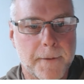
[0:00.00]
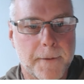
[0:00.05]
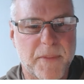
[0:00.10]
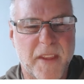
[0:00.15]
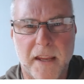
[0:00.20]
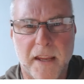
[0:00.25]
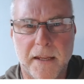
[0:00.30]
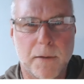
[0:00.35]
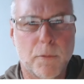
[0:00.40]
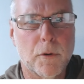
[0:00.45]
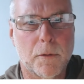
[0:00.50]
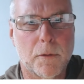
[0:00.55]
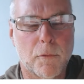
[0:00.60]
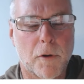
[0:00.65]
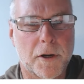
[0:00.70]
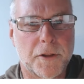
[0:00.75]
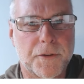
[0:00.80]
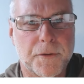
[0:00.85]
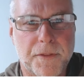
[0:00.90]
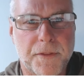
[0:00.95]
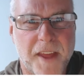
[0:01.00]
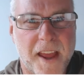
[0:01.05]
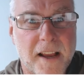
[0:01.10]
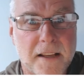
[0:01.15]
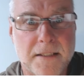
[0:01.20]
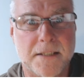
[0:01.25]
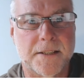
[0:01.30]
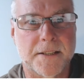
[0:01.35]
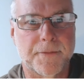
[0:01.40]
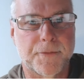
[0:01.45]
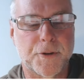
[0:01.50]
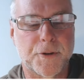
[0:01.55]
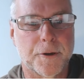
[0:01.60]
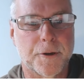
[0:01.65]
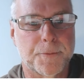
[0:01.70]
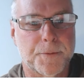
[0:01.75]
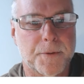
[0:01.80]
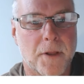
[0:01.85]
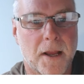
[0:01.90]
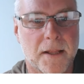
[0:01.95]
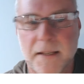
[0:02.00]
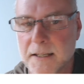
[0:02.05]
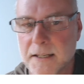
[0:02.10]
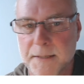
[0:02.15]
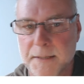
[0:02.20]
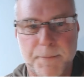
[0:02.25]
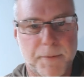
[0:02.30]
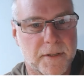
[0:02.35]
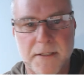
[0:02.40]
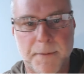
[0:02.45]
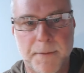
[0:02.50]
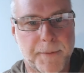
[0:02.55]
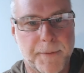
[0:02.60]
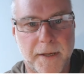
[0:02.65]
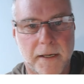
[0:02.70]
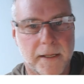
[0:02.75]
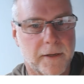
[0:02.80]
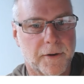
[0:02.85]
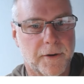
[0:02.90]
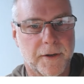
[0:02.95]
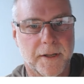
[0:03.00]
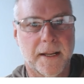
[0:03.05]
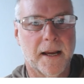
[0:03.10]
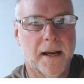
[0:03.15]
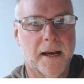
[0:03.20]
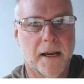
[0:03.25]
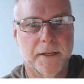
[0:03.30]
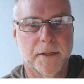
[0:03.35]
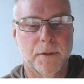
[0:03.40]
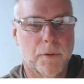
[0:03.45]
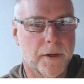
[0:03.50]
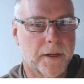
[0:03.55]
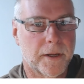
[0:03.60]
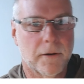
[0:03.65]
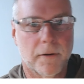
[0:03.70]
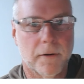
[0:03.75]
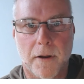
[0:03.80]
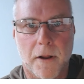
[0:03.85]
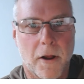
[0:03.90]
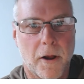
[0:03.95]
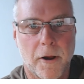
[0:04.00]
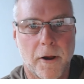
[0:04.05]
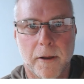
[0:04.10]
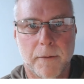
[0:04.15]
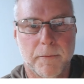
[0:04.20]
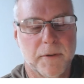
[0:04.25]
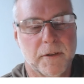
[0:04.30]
Now, you wouldn't want to do thousands of tubes like this, but typically on a car you're working on at home,